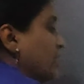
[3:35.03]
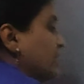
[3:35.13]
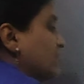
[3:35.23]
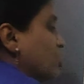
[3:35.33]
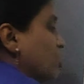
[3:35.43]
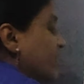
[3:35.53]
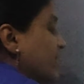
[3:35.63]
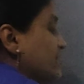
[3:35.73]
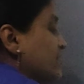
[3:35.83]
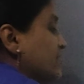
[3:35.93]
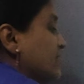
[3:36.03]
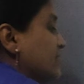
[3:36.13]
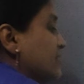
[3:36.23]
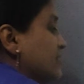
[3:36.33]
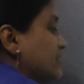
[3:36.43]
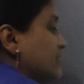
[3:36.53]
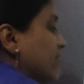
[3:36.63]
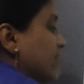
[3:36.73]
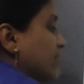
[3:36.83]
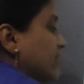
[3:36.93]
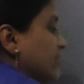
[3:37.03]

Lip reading: is called as style.